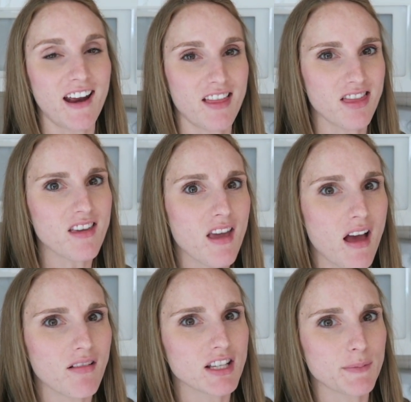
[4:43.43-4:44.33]
and I think
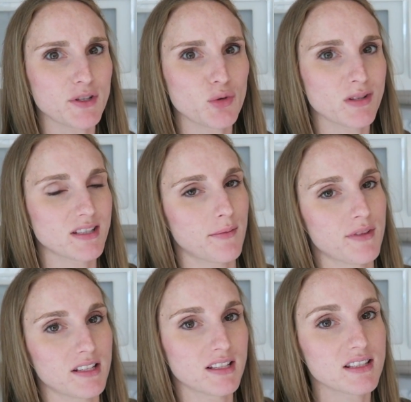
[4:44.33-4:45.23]
Ellie's been doing
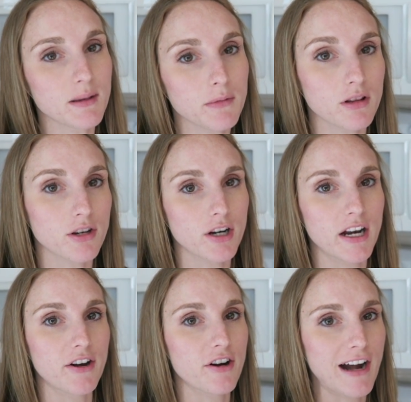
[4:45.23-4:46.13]
something similar
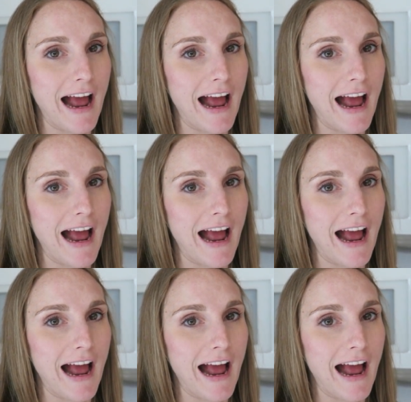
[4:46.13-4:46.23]
in her